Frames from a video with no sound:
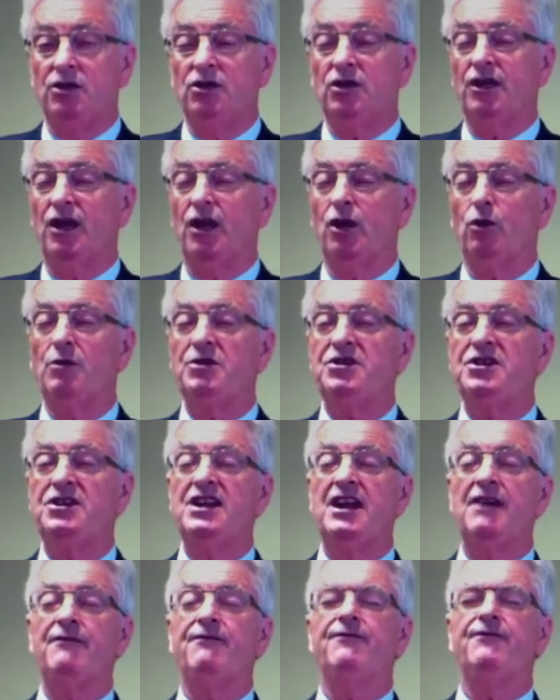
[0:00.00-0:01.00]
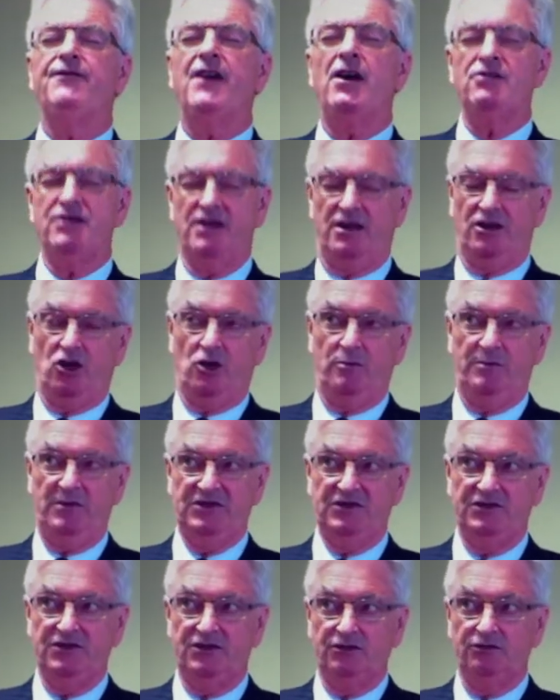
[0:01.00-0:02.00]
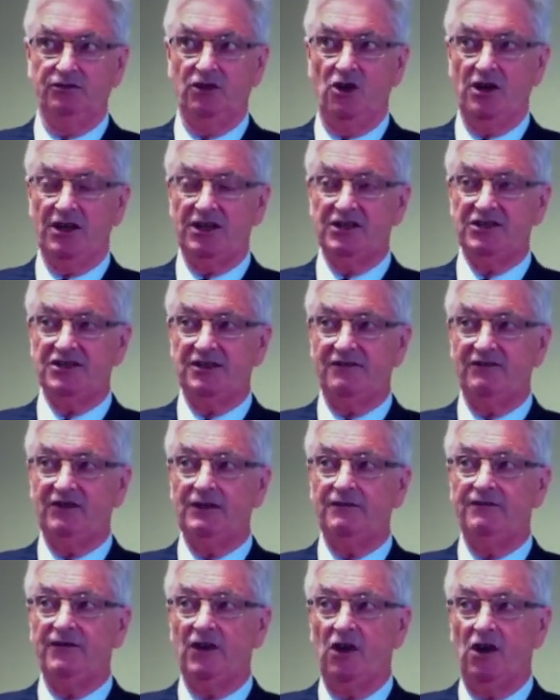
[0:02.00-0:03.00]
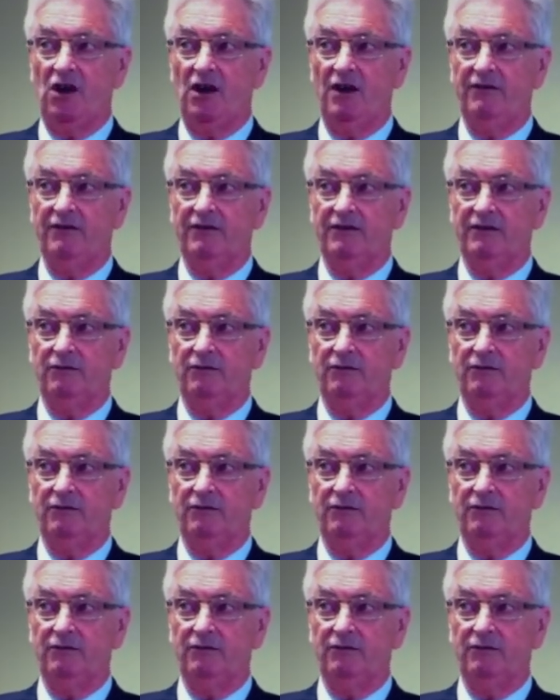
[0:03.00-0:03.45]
You know, we didn't have photocopies until 1975.